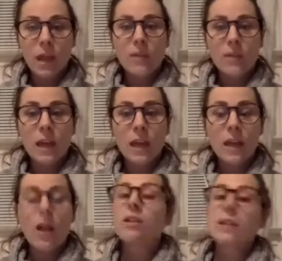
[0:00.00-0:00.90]

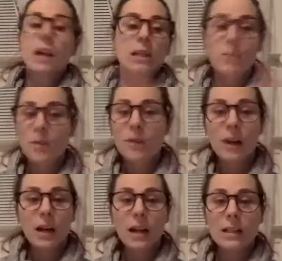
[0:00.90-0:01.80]
then I'll text them the
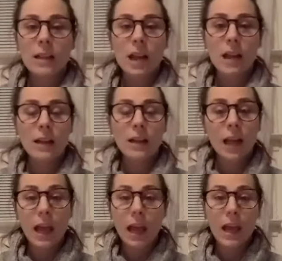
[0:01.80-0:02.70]
very next day, like,
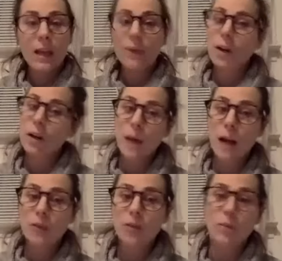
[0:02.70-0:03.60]
hey, I never heard
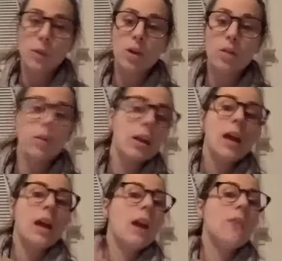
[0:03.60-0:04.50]
back from you.
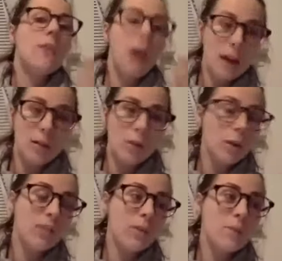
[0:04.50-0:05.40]
If I don't
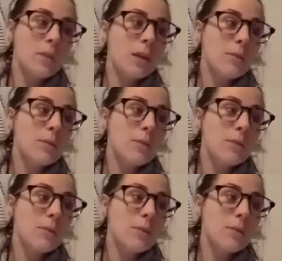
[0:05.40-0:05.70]
hear from them